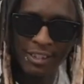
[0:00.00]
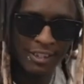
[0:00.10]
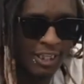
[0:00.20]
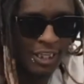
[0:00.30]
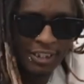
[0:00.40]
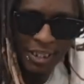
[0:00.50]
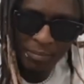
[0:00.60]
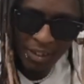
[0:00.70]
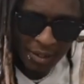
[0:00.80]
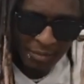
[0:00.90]
Young Thug
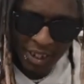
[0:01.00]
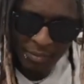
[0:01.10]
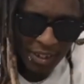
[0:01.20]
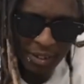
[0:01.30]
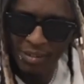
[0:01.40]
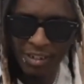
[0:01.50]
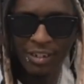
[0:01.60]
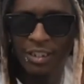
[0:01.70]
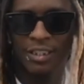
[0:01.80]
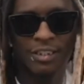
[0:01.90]
also had a
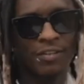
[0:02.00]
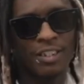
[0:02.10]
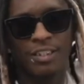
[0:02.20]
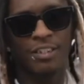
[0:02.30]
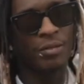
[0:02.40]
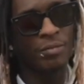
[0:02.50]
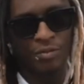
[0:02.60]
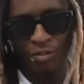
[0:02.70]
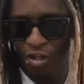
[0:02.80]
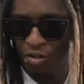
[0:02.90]
firearm in his
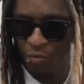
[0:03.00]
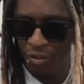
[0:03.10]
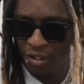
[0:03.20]
possession.